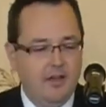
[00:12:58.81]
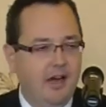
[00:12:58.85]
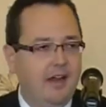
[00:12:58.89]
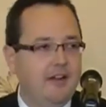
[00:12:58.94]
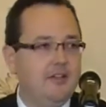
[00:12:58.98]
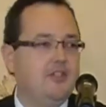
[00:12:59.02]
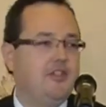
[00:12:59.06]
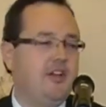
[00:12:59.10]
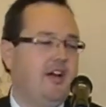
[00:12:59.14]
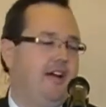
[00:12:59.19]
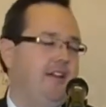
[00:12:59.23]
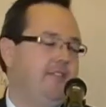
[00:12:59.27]

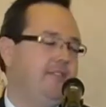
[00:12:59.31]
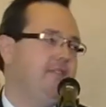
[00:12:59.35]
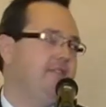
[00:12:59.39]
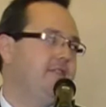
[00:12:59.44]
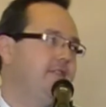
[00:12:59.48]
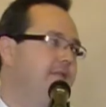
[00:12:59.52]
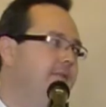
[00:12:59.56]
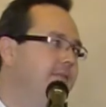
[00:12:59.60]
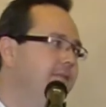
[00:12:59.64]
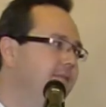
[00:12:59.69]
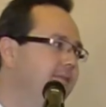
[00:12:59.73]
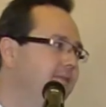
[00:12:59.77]
God
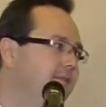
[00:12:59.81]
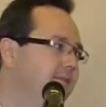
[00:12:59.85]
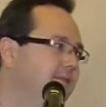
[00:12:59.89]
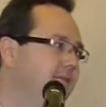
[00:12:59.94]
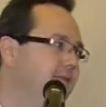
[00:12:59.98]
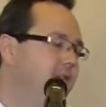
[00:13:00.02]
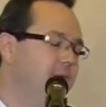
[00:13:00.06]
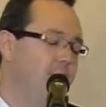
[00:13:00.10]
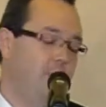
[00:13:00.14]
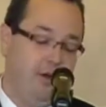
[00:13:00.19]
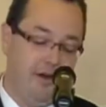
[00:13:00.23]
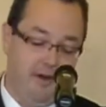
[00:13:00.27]
shots.
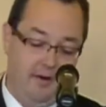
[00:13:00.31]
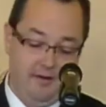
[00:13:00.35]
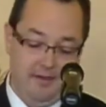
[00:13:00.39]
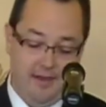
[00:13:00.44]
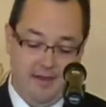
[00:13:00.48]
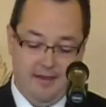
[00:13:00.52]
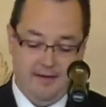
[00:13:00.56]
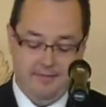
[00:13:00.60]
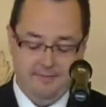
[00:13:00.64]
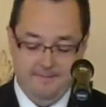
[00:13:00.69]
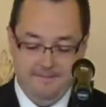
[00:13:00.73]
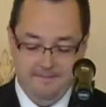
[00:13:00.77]
What are
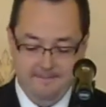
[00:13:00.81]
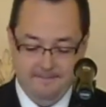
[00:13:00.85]
they?